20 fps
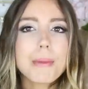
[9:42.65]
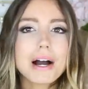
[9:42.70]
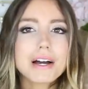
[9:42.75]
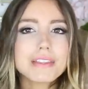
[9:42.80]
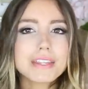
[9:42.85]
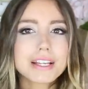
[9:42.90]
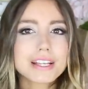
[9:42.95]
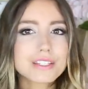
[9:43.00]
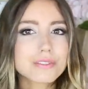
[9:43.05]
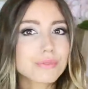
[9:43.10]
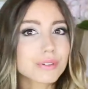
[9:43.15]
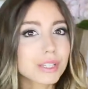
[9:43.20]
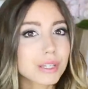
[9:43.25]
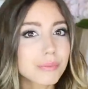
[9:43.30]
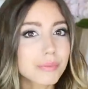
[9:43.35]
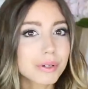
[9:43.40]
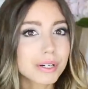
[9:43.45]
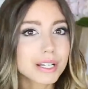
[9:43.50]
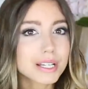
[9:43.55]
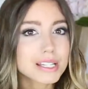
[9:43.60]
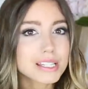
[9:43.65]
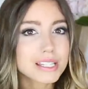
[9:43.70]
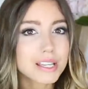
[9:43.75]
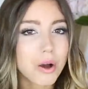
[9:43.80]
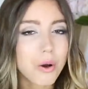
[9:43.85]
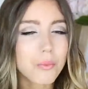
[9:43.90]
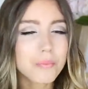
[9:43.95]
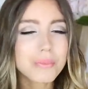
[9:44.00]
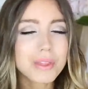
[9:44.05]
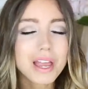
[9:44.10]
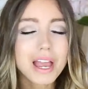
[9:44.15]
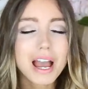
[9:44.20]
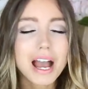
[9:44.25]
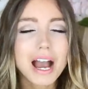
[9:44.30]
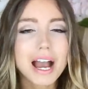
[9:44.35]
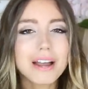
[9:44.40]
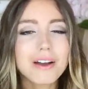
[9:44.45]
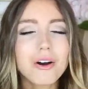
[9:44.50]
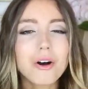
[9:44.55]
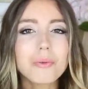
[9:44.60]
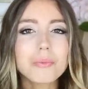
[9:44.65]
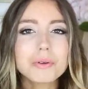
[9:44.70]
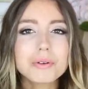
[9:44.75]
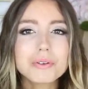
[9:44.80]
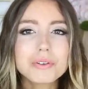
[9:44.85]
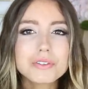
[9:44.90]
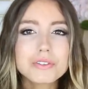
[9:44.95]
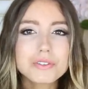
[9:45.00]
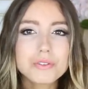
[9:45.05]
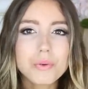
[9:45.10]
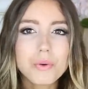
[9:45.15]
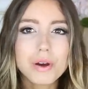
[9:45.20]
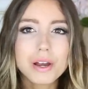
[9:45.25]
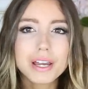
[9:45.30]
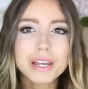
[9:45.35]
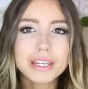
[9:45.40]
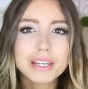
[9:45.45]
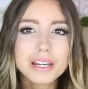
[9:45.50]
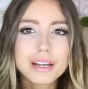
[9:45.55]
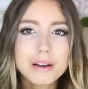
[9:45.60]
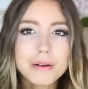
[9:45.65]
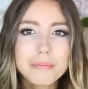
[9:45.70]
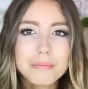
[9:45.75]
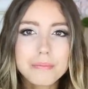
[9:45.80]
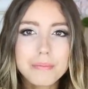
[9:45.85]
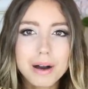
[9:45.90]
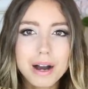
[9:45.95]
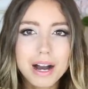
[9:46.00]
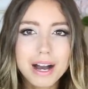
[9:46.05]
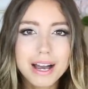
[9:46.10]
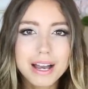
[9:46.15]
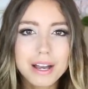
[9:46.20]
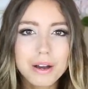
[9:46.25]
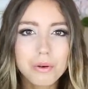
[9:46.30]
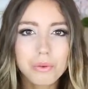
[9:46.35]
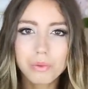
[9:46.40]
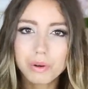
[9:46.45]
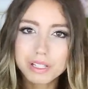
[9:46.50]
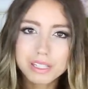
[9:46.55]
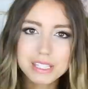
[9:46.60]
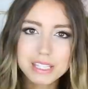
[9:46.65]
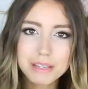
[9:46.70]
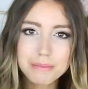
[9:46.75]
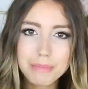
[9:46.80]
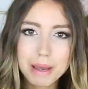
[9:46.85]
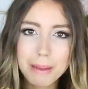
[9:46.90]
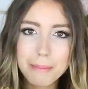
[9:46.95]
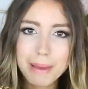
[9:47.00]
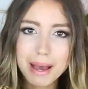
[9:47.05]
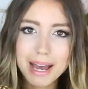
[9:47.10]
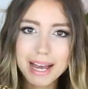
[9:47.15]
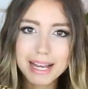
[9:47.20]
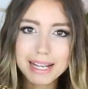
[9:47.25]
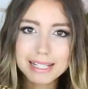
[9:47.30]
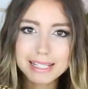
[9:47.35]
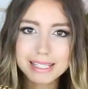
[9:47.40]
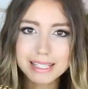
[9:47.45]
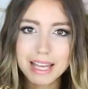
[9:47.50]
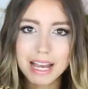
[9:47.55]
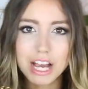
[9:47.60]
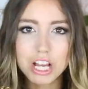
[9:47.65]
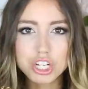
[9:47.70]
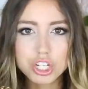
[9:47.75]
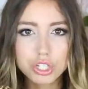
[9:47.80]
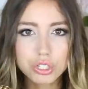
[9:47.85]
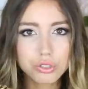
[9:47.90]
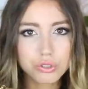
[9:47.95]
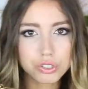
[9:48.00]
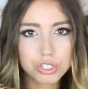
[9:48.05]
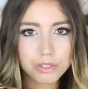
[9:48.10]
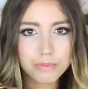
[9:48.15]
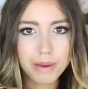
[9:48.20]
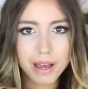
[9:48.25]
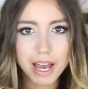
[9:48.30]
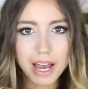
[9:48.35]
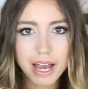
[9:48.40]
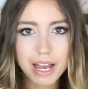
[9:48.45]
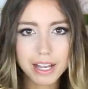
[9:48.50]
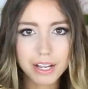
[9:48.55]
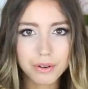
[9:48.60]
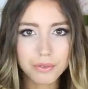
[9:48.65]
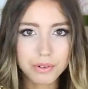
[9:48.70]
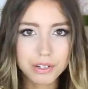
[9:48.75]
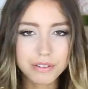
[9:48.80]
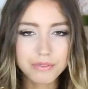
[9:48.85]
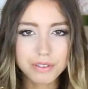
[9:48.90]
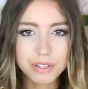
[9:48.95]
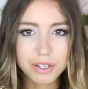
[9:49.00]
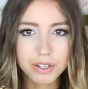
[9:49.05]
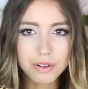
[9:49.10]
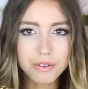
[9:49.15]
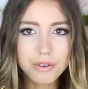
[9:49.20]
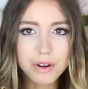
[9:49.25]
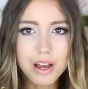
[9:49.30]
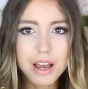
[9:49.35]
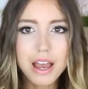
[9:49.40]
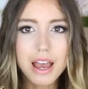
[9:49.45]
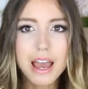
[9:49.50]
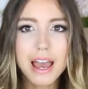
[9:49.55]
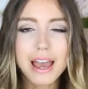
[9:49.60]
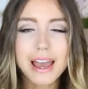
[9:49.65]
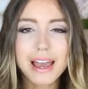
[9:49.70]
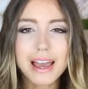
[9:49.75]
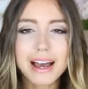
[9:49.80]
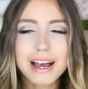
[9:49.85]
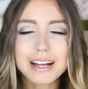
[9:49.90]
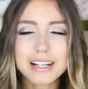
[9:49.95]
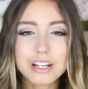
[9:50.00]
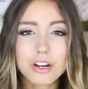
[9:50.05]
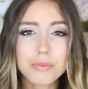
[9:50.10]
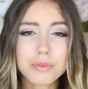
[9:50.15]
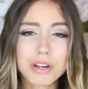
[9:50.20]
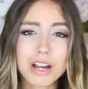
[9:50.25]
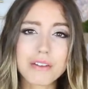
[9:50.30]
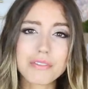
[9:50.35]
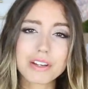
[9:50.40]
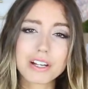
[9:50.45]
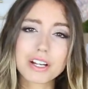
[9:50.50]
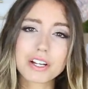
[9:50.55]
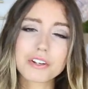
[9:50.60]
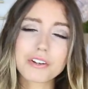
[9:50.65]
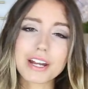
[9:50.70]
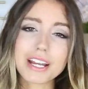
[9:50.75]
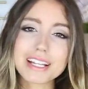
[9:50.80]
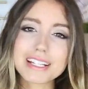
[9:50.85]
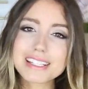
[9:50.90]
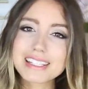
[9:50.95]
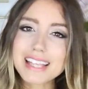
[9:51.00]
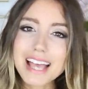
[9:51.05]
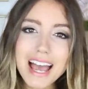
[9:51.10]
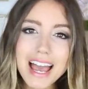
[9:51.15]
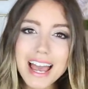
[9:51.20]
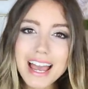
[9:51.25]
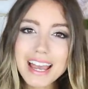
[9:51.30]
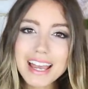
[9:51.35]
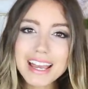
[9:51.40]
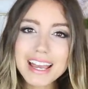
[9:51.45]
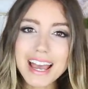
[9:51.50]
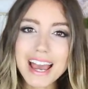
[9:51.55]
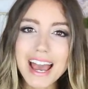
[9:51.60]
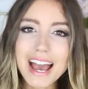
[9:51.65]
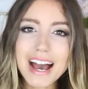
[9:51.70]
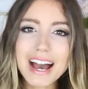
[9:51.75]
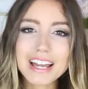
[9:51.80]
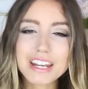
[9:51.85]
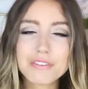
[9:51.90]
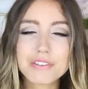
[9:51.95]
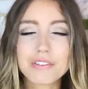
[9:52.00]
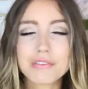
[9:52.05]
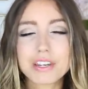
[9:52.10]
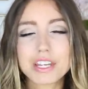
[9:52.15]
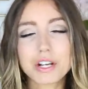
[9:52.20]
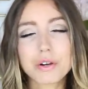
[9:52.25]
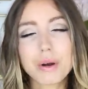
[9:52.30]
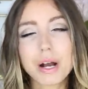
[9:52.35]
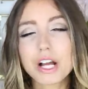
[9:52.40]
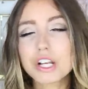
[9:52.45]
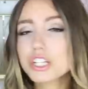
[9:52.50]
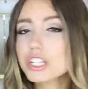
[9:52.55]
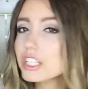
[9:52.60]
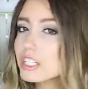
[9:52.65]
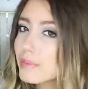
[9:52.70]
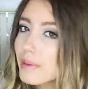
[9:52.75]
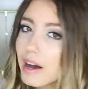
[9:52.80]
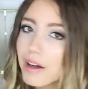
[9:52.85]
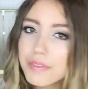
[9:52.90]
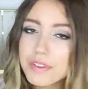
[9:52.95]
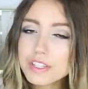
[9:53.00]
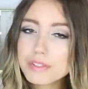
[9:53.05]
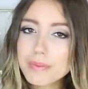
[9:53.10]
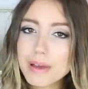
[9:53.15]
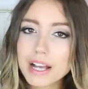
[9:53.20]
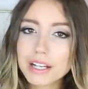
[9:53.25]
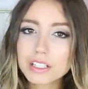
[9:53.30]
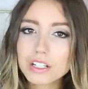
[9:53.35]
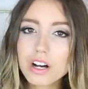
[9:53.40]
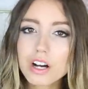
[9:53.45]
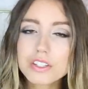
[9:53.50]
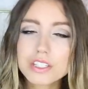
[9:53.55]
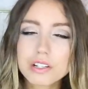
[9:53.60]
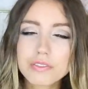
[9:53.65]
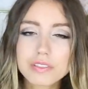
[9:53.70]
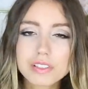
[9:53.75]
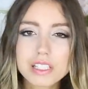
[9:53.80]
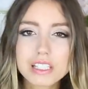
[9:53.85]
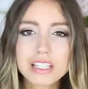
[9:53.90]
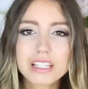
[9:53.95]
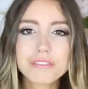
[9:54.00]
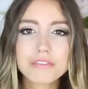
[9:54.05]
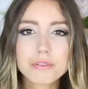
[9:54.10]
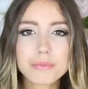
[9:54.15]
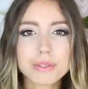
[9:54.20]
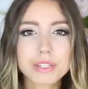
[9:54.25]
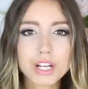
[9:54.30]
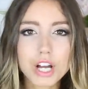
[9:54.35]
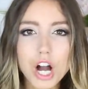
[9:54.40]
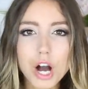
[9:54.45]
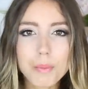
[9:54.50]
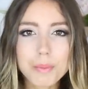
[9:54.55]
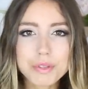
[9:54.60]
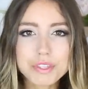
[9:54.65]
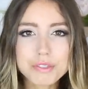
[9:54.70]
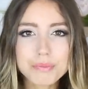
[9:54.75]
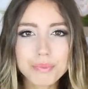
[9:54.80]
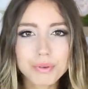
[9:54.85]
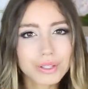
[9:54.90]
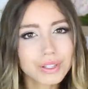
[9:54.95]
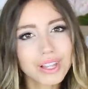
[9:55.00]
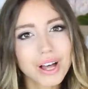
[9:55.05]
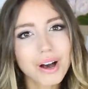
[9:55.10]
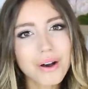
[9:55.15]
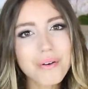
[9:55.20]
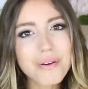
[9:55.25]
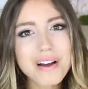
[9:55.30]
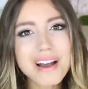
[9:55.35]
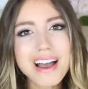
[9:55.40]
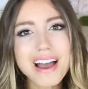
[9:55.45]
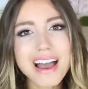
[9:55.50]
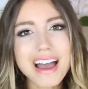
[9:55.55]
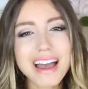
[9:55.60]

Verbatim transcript: I think it's really pretty. So I hope you enjoyed my what's in my bag slash Gucci bag review and hope you're having a great day. And if you have any questions about about this bag at all, definitely leave them in the comments below.